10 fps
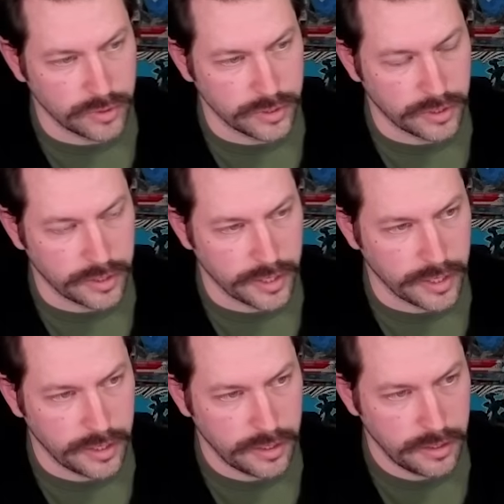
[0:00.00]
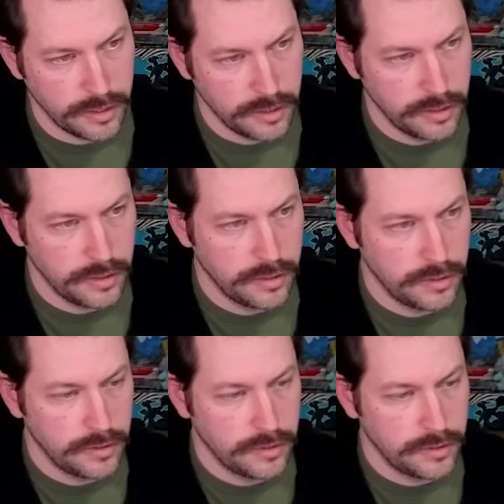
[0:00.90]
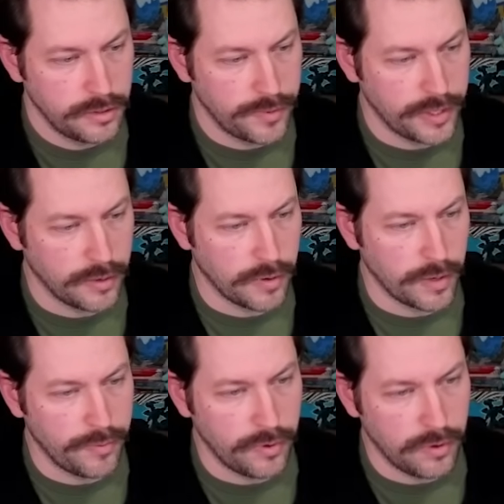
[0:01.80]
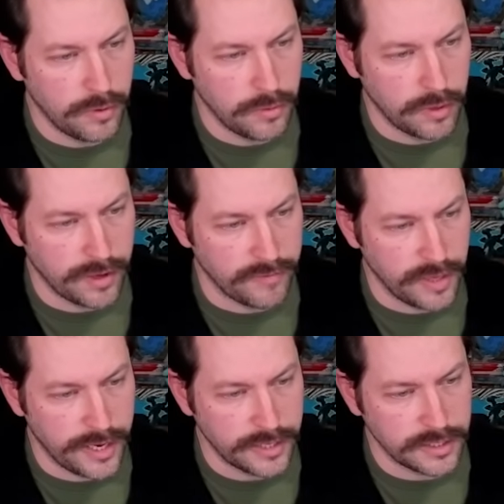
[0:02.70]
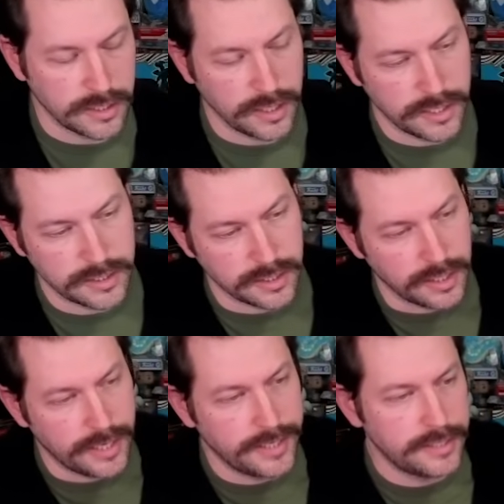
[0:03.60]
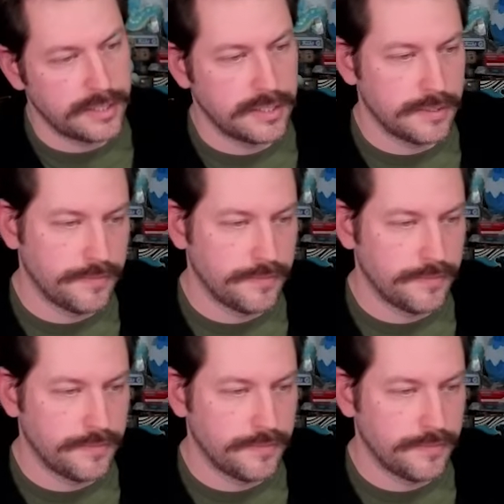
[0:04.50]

in our deck. Depending on what I pull, we'll have less and less and less.